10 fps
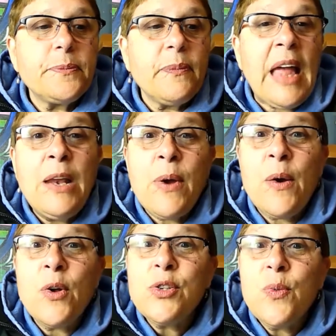Anyway, I
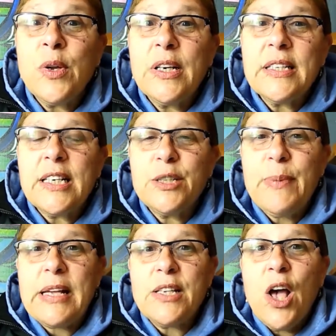also wanted to touch
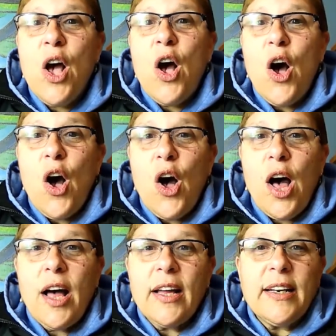base
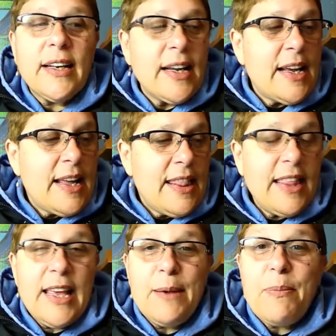on
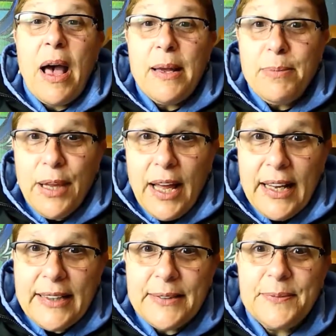the
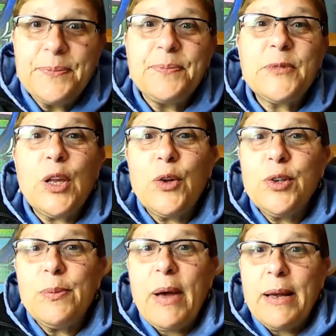pipeline,
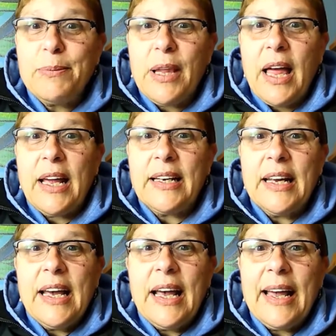Colonial Pipeline.
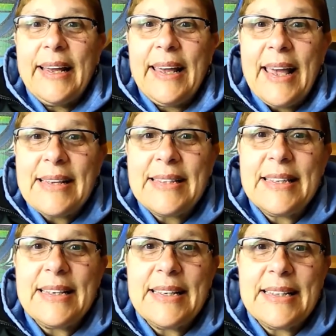I guess
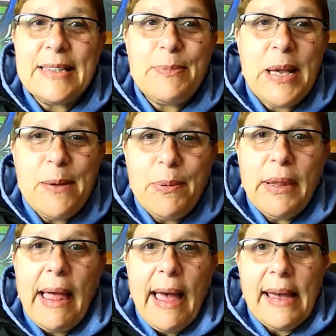these people
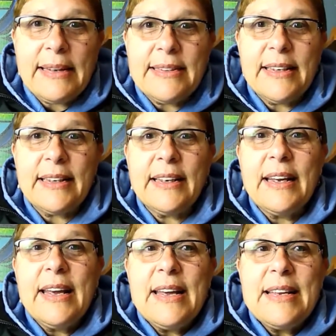hacked it,
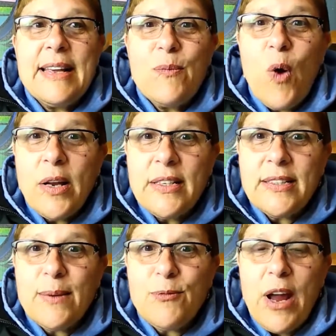wanted
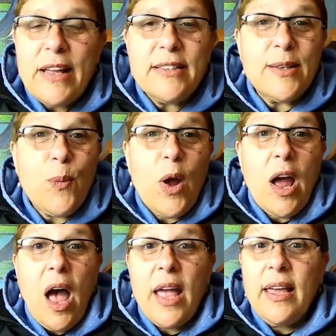some
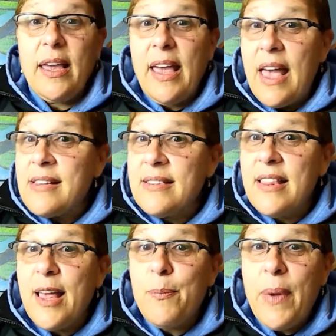ransomware. I guess
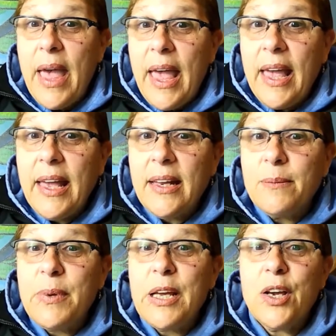they
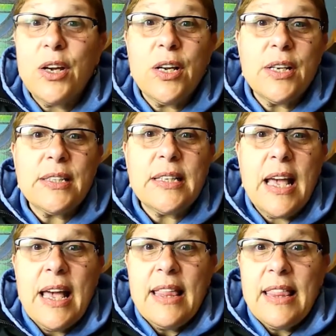paid because
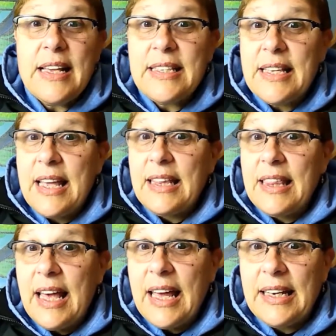they said
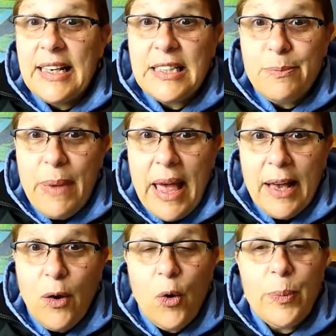that it's
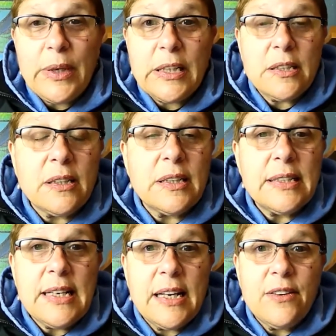back open. It's to
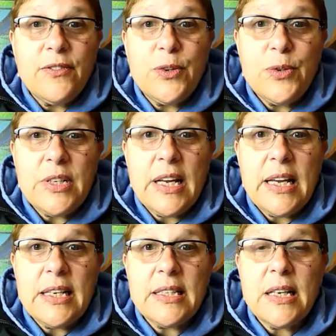take a few
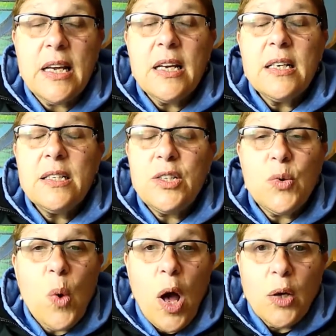days
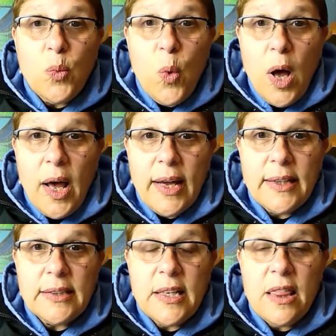to
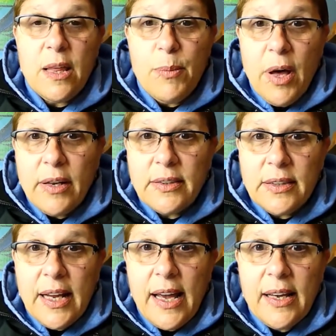unwind the
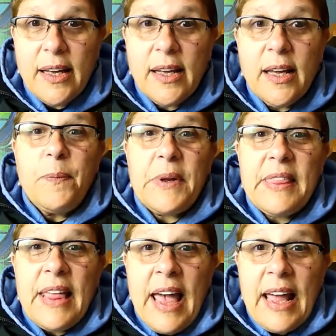bottleneck.
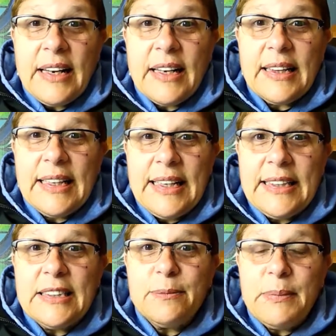But that
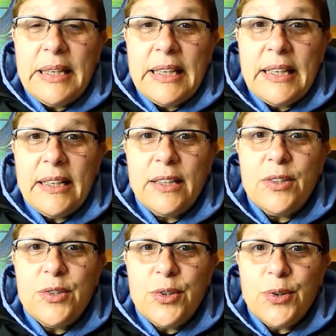leads me
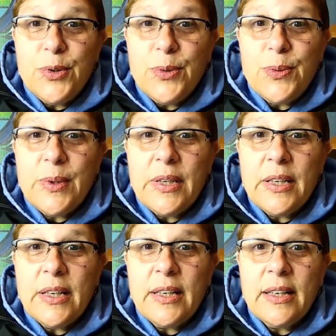to
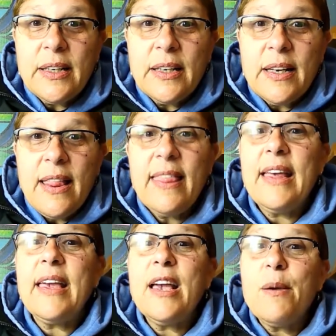
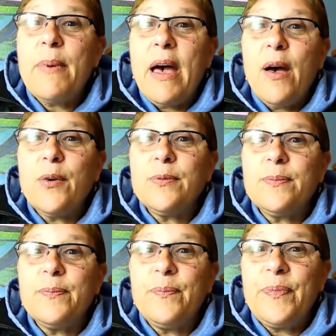thinking about
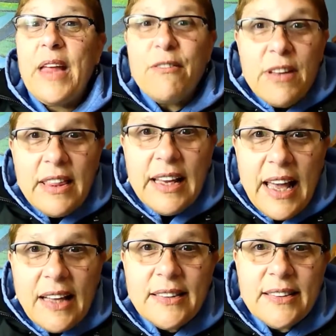everything
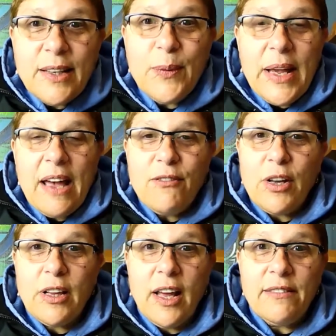else that we have
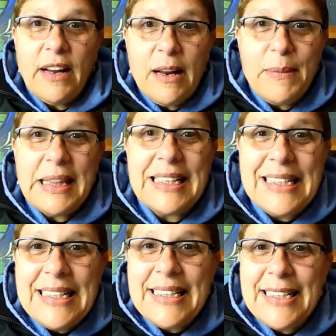online, right? I mean, the
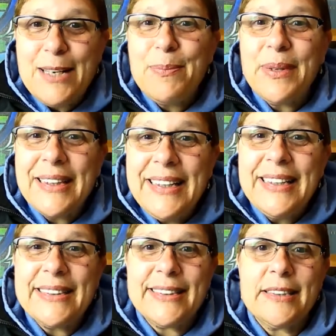DC
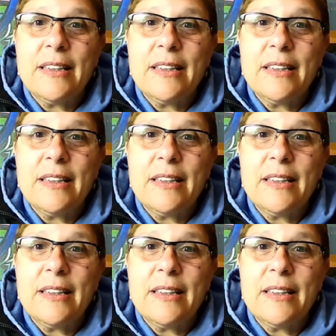police